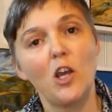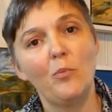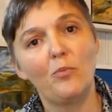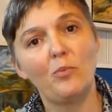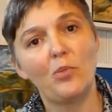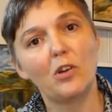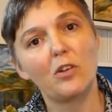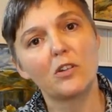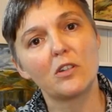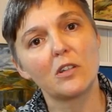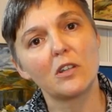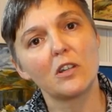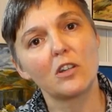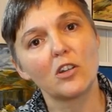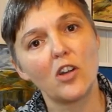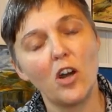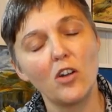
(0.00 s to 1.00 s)
but
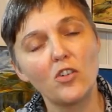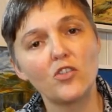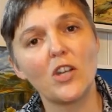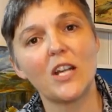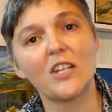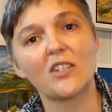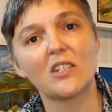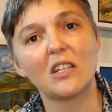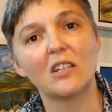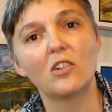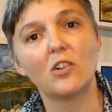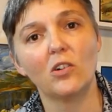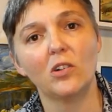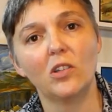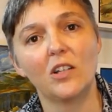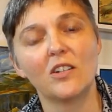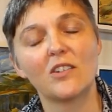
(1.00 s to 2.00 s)
contrasting
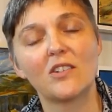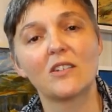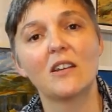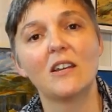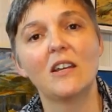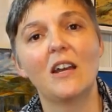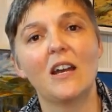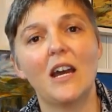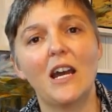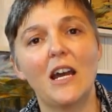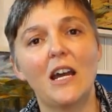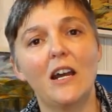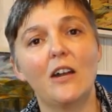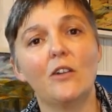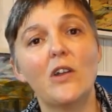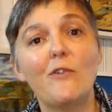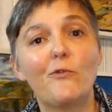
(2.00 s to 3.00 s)
colours
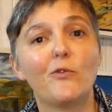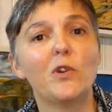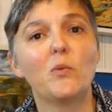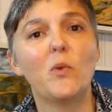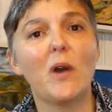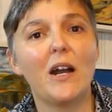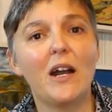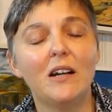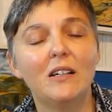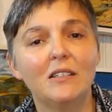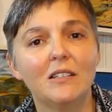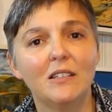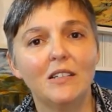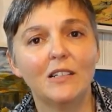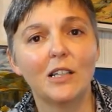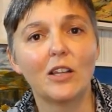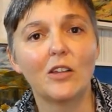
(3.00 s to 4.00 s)
are everywhere.
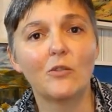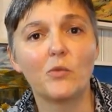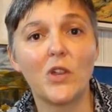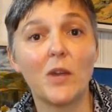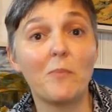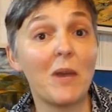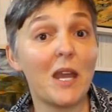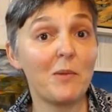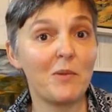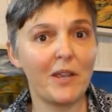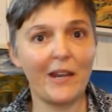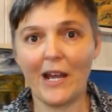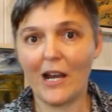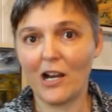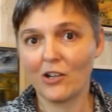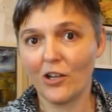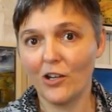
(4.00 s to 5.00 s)
They may be in
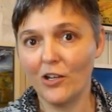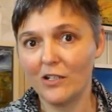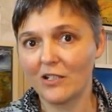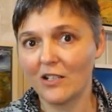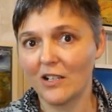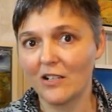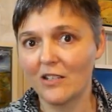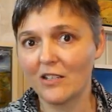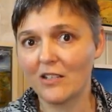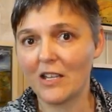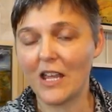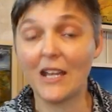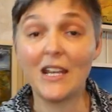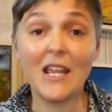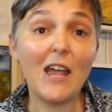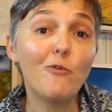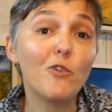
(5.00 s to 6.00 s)
our curtains,
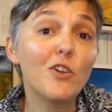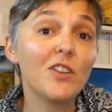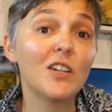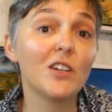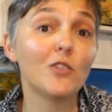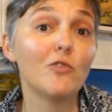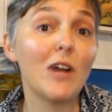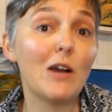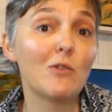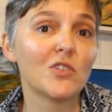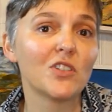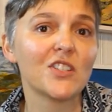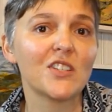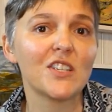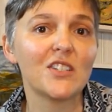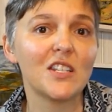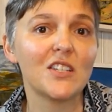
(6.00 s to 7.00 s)
and everything around
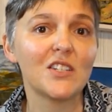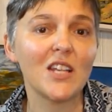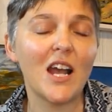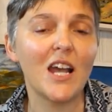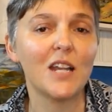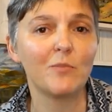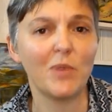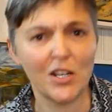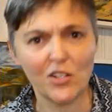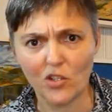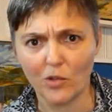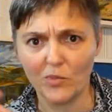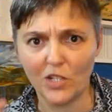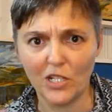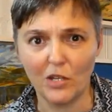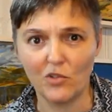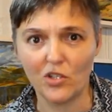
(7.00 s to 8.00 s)
us is designed by
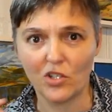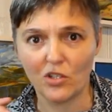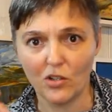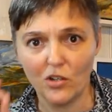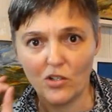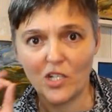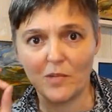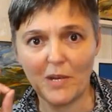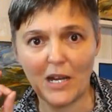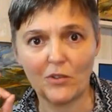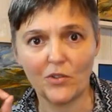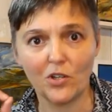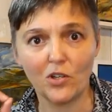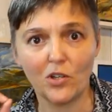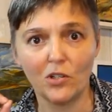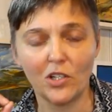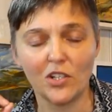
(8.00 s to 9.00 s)
somebody who's thought about the
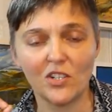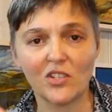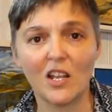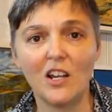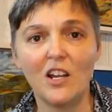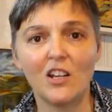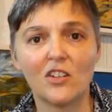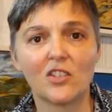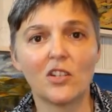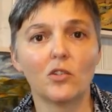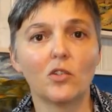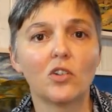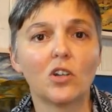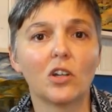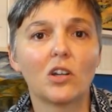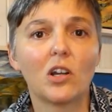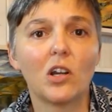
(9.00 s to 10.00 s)
colours. So
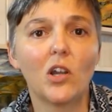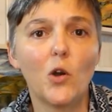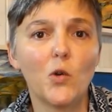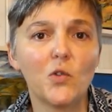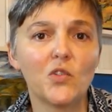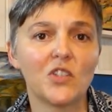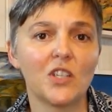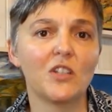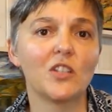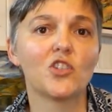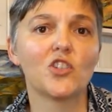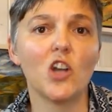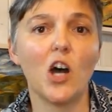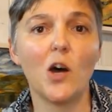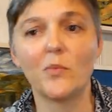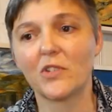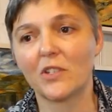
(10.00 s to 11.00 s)
look at clothes in the
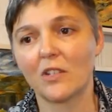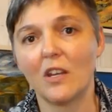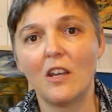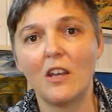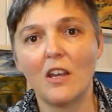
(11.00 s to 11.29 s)
shops,